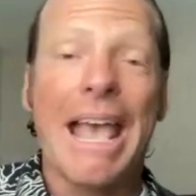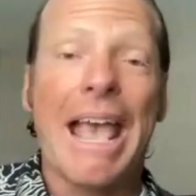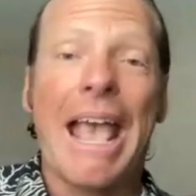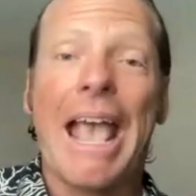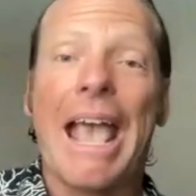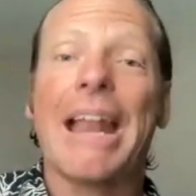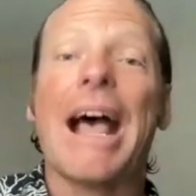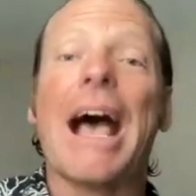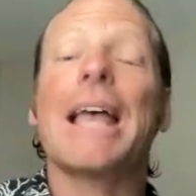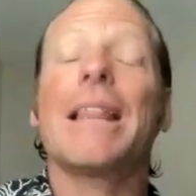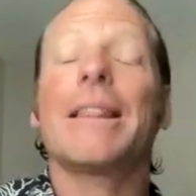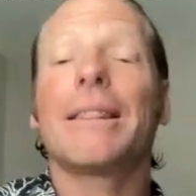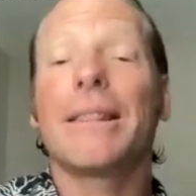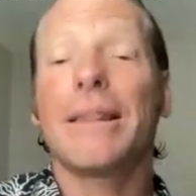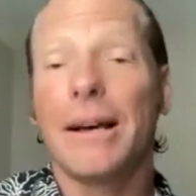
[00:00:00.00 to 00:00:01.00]
And I
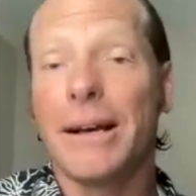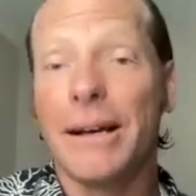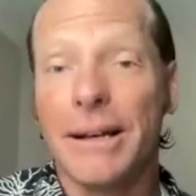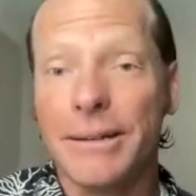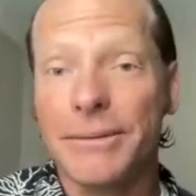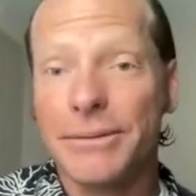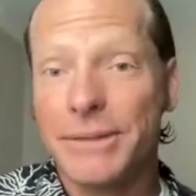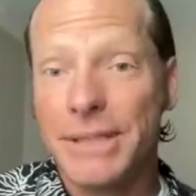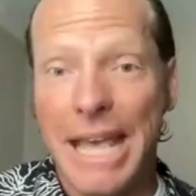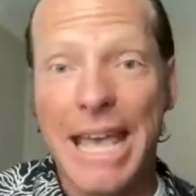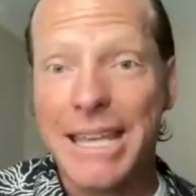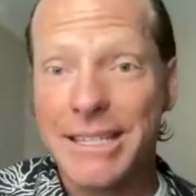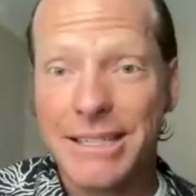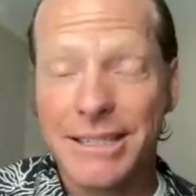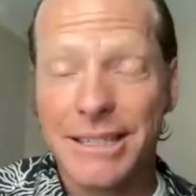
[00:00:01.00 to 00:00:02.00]
love
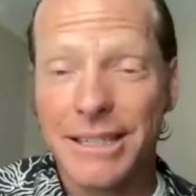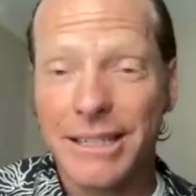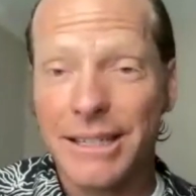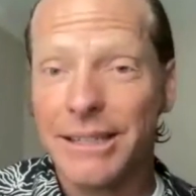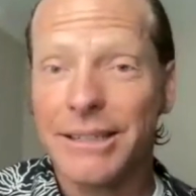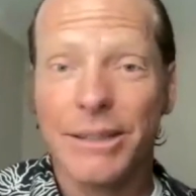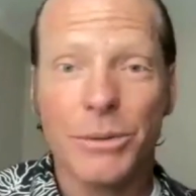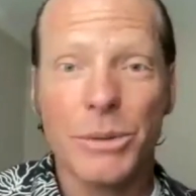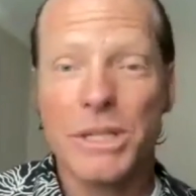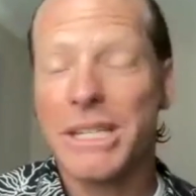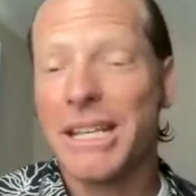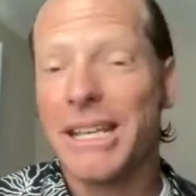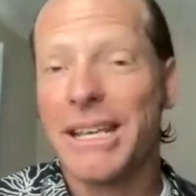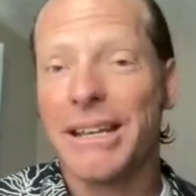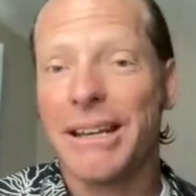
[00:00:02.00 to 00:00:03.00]
tasty
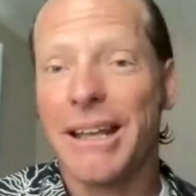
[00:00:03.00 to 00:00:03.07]
cuisine.